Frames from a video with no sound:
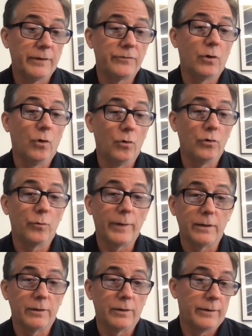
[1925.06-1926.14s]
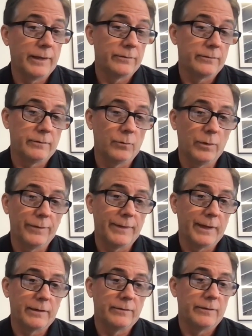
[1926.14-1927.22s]
Because that's the only way to learn. That's the one thing
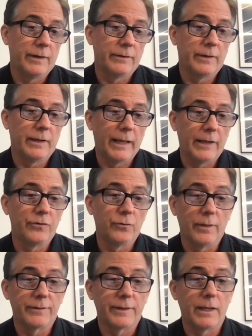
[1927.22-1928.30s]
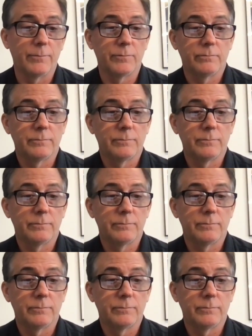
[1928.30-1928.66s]
I could say is that I do all the time.